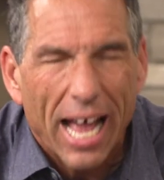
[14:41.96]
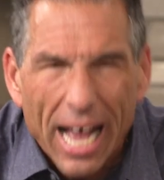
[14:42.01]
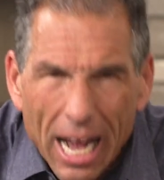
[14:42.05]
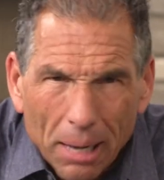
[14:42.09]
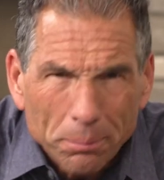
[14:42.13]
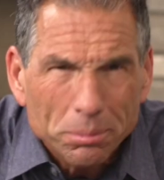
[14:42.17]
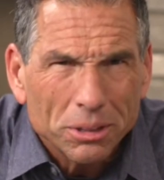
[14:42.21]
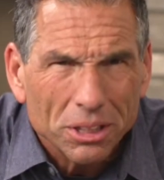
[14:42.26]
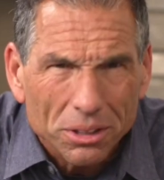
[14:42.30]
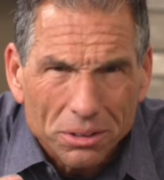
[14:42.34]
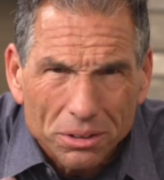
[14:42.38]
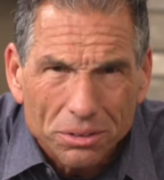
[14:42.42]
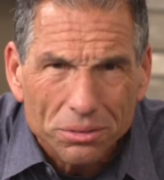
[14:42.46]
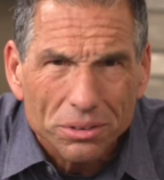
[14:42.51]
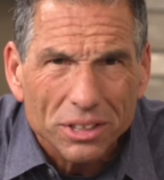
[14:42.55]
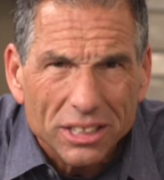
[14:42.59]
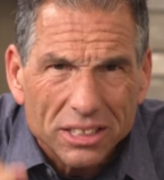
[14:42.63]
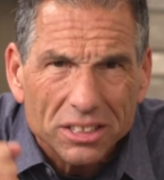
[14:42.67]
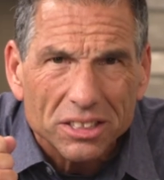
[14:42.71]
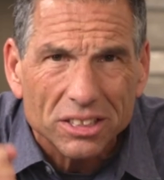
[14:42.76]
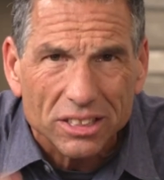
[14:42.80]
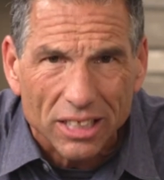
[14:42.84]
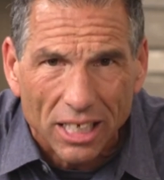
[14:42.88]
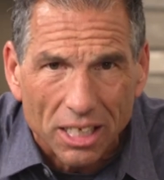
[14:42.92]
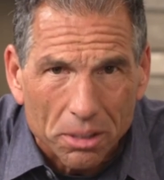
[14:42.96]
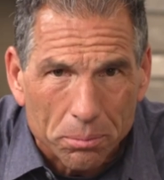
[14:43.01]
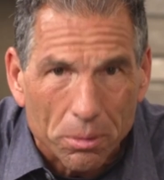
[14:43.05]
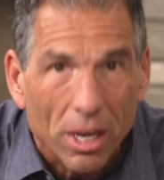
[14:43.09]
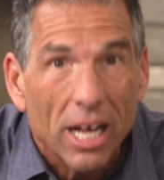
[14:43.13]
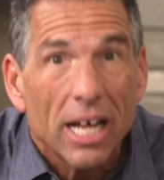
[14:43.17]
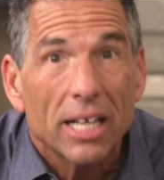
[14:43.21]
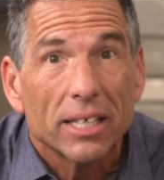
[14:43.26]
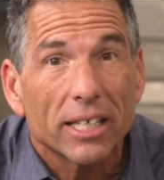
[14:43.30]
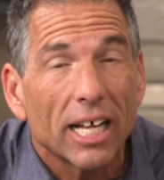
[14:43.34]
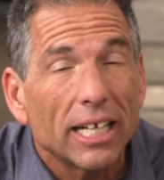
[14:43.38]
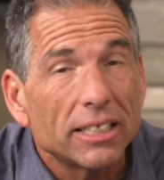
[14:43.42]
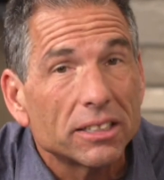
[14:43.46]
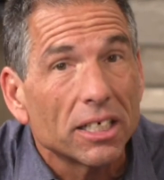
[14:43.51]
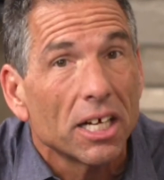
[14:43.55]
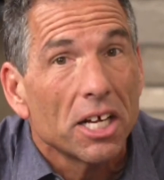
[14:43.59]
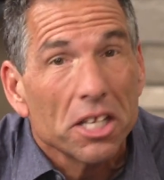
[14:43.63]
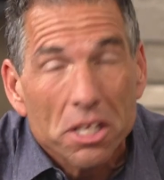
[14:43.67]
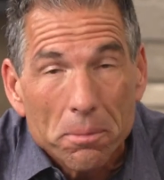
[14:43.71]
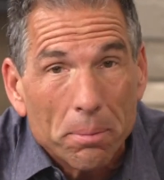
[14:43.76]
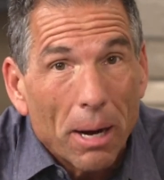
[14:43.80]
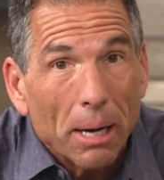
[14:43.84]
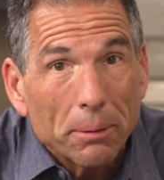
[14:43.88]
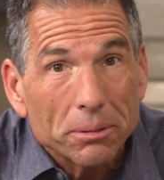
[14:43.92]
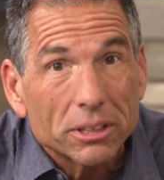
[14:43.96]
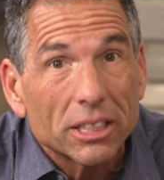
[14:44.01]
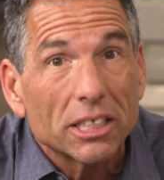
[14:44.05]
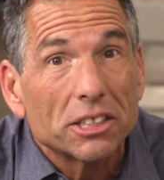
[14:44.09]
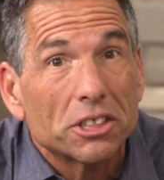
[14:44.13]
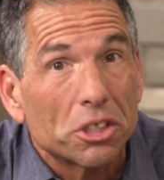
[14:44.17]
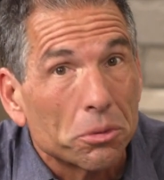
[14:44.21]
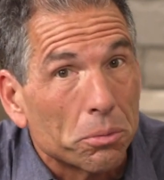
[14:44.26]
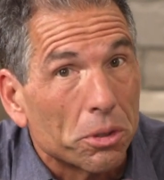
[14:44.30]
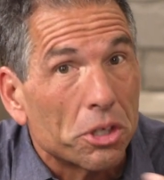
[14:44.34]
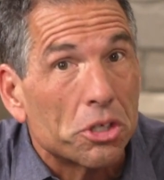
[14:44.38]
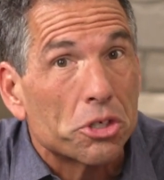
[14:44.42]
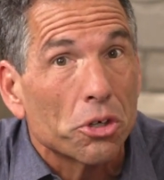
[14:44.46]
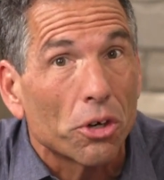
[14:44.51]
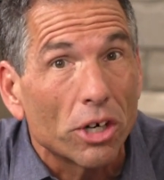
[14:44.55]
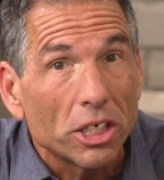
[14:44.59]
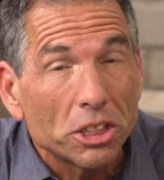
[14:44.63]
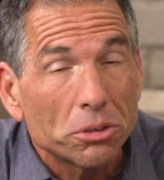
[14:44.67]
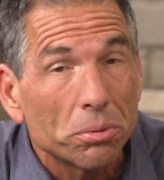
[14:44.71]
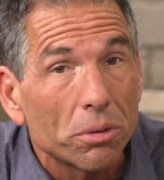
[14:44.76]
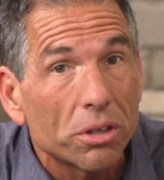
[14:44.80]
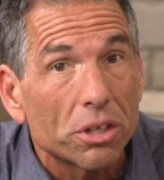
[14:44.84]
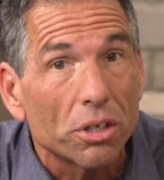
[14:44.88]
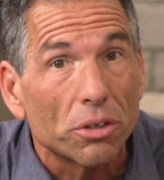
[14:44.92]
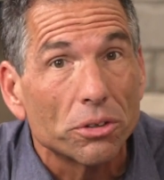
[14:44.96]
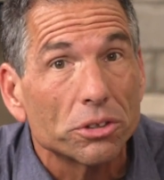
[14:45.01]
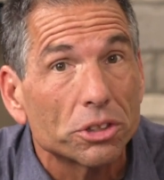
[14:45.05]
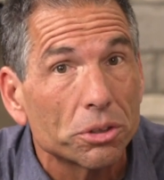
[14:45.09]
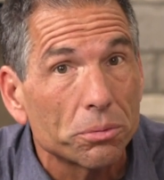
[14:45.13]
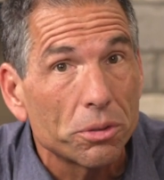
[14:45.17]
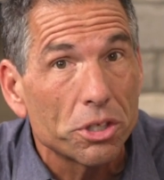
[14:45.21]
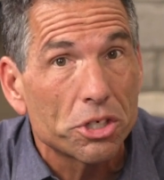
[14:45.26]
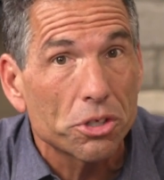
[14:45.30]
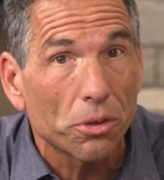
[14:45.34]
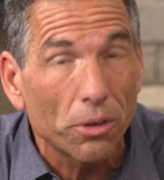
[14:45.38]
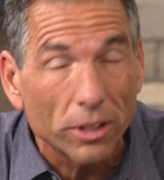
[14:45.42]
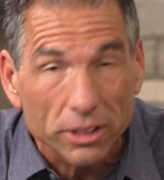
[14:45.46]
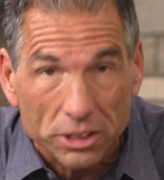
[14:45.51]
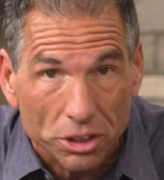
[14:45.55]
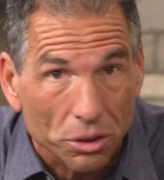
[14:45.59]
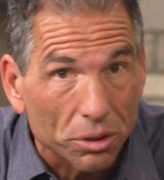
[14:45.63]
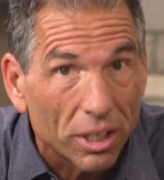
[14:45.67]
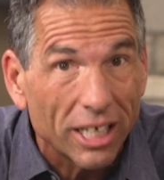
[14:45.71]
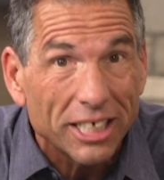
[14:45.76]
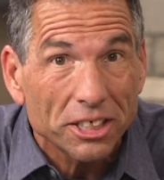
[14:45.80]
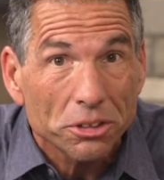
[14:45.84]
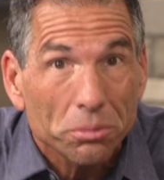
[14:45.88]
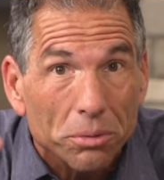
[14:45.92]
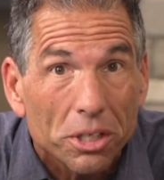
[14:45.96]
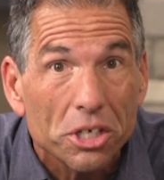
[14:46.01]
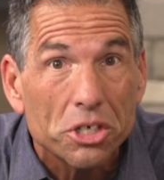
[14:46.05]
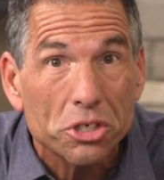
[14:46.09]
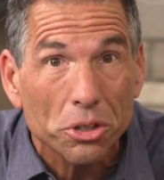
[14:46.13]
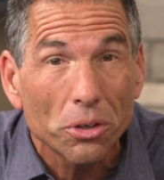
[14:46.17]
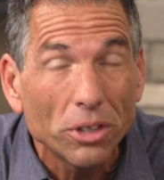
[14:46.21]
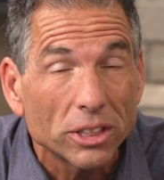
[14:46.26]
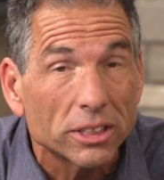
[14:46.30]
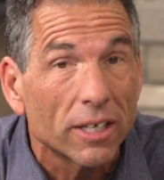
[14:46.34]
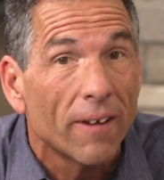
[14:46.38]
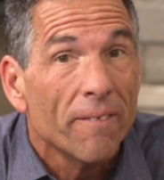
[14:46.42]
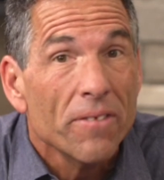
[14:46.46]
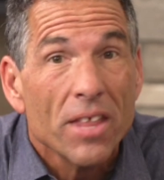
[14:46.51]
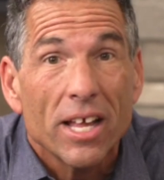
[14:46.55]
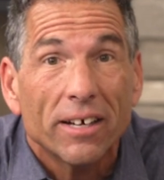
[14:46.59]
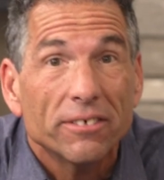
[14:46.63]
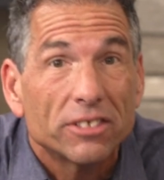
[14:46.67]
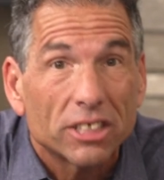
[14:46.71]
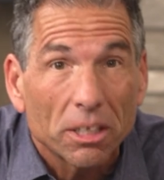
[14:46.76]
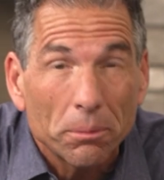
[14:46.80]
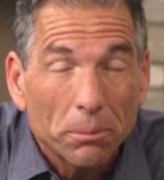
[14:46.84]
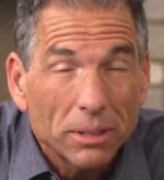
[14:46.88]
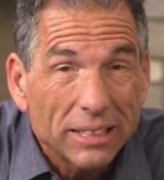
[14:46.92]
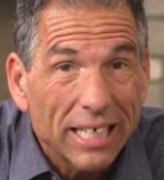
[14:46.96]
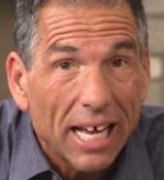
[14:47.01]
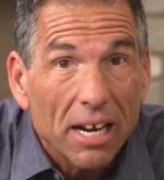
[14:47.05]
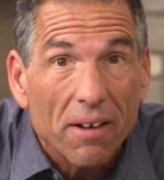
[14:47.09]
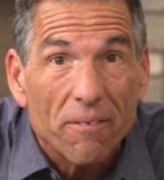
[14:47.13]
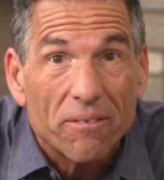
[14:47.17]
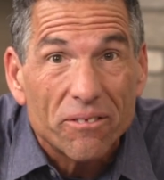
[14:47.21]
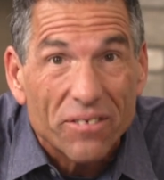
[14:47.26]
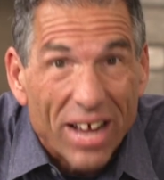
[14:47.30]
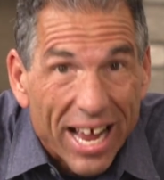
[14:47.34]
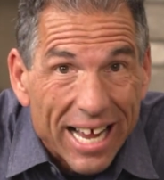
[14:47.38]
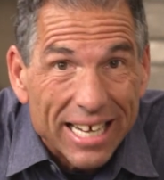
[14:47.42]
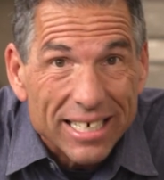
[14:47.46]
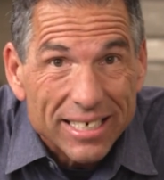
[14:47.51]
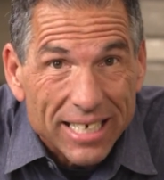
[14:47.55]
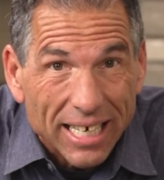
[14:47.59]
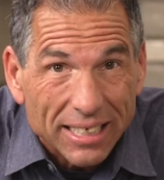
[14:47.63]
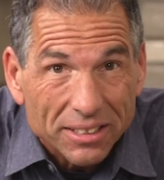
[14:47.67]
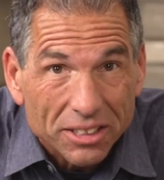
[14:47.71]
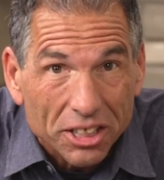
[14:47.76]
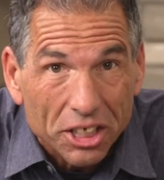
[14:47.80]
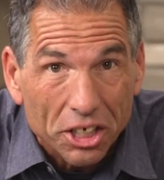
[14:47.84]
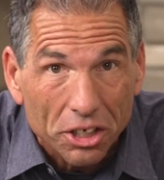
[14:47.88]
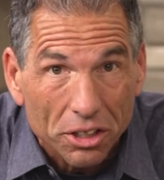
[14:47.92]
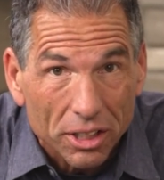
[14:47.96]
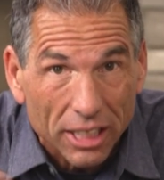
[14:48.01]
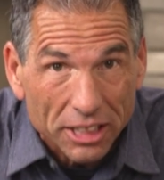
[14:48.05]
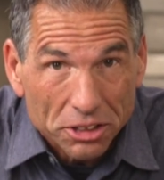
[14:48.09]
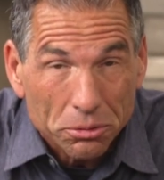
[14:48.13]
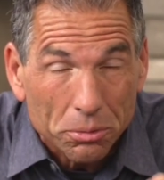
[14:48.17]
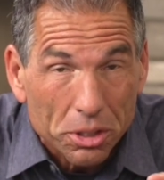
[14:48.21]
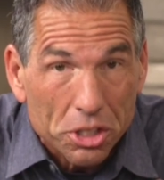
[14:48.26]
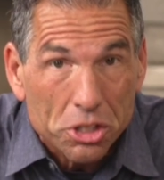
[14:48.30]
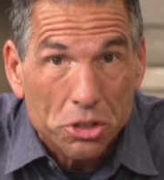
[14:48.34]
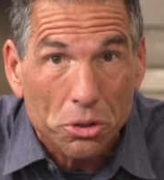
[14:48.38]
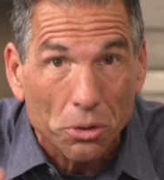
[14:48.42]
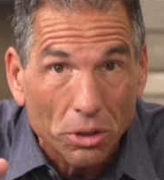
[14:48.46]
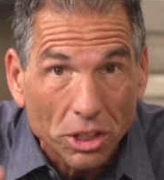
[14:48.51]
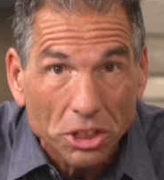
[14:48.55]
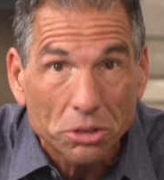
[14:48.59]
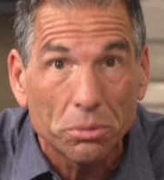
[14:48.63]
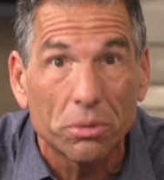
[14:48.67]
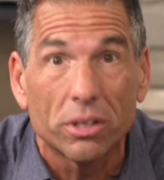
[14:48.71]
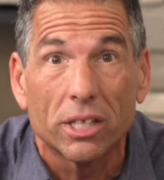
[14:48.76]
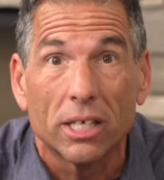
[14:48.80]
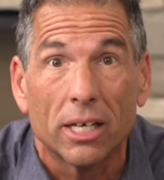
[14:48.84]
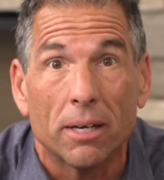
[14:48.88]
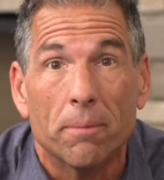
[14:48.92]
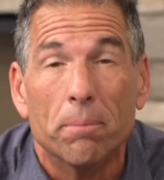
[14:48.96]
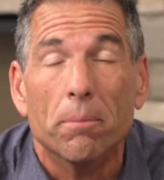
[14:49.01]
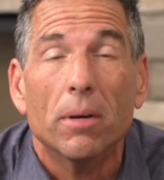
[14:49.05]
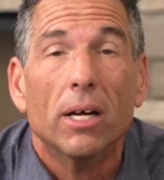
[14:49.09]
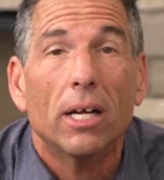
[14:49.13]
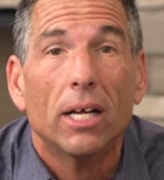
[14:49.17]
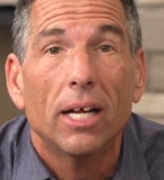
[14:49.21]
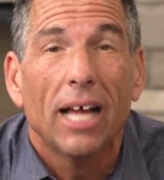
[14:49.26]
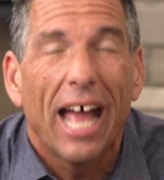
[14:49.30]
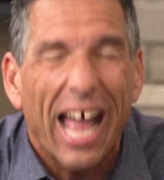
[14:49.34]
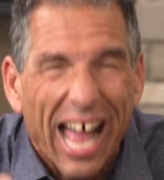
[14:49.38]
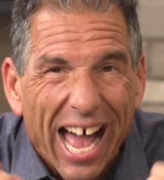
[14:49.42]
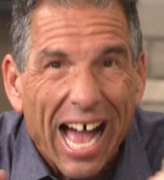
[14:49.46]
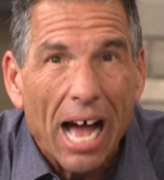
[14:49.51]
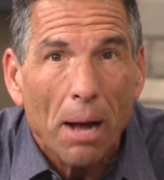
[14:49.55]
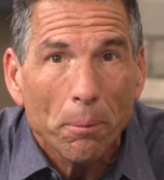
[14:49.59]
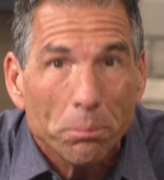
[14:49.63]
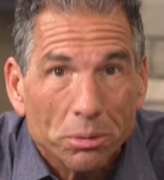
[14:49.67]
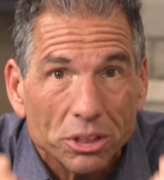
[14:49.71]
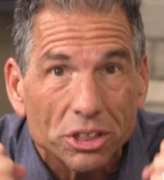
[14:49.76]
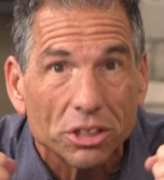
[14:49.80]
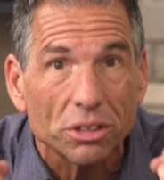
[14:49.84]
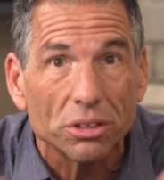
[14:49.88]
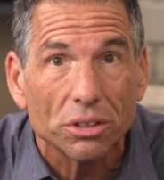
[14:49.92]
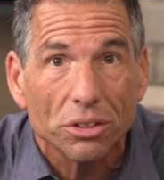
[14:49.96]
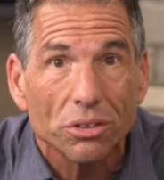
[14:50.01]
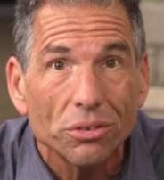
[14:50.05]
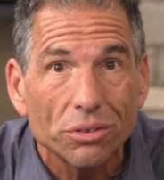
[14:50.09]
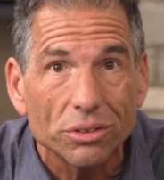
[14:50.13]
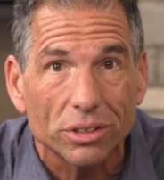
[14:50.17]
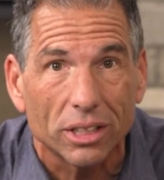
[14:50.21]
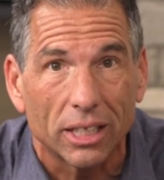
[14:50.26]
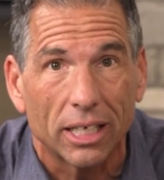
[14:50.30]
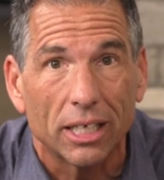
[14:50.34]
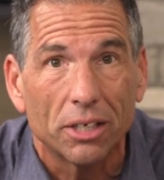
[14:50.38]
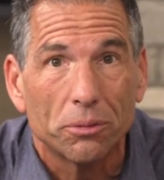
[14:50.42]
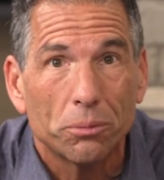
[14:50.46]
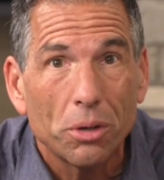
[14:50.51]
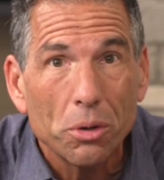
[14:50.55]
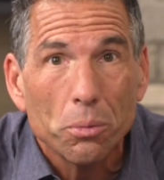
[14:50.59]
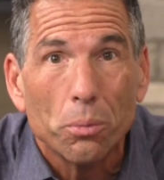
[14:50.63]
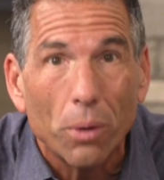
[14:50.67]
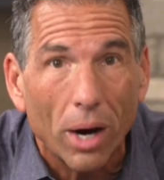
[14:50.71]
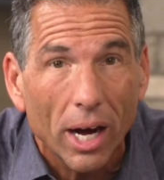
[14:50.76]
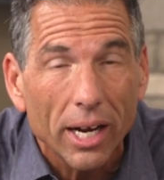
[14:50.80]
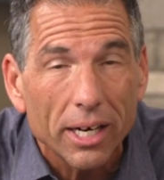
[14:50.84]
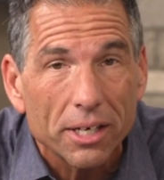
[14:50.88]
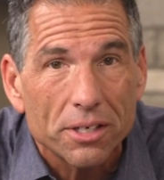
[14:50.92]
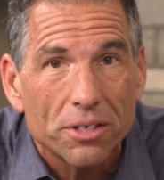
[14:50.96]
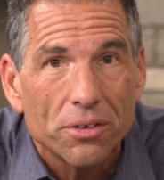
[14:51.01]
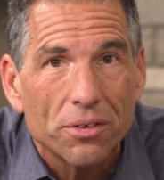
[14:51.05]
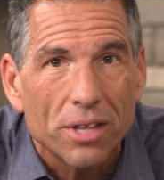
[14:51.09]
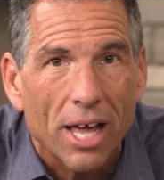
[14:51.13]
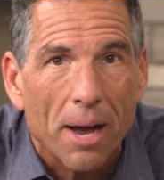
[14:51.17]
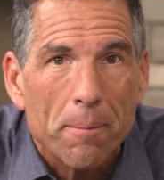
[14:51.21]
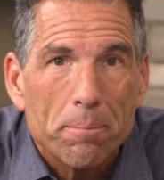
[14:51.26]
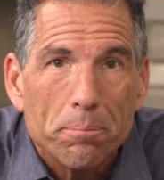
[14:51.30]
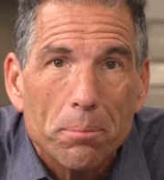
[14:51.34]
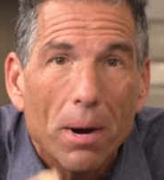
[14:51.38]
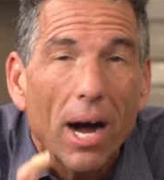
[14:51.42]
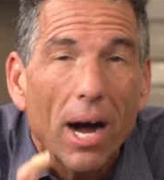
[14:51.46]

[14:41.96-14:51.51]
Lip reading: Absolutely celebrate. The Bible says to rejoice with those who rejoice. So let's rejoice. If someone's had a fantastic year, let's rejoice with them. Absolutely. We want to do that.